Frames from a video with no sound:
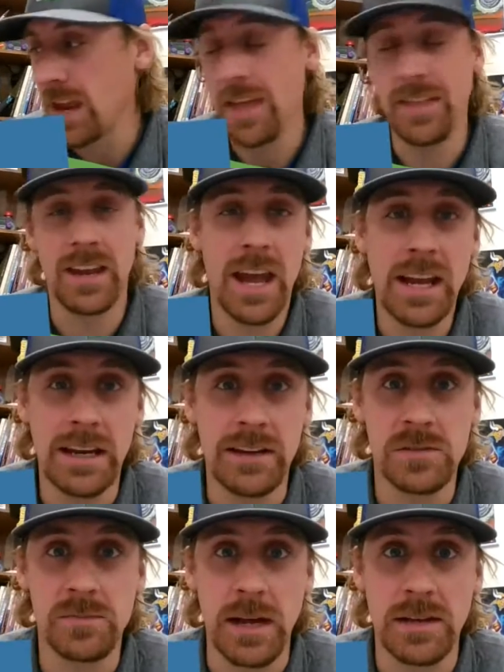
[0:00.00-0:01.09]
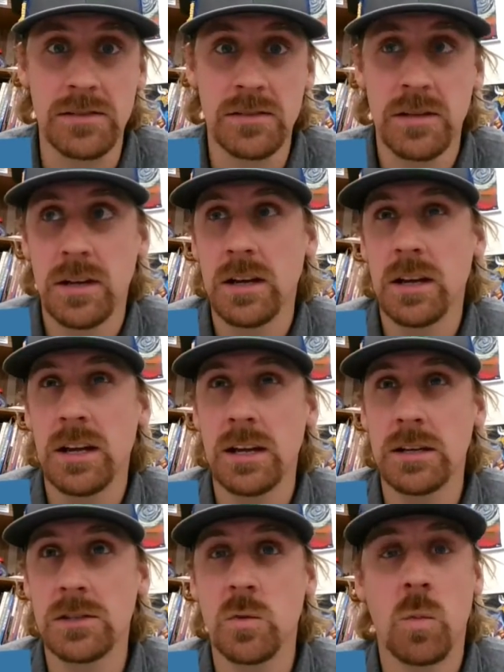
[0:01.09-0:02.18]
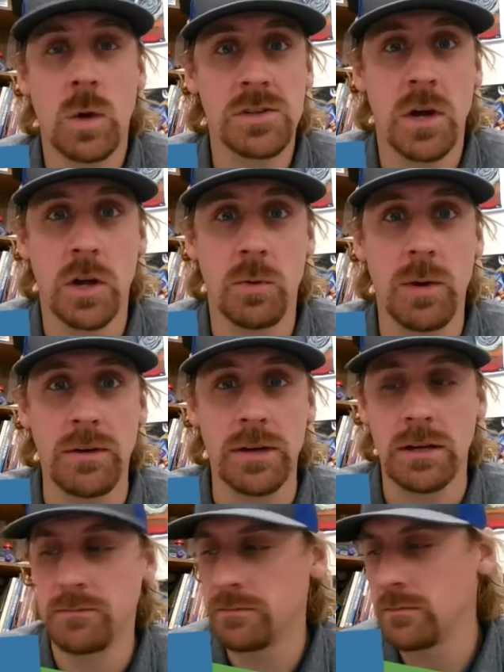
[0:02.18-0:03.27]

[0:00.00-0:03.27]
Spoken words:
And the negative space is what's all around it.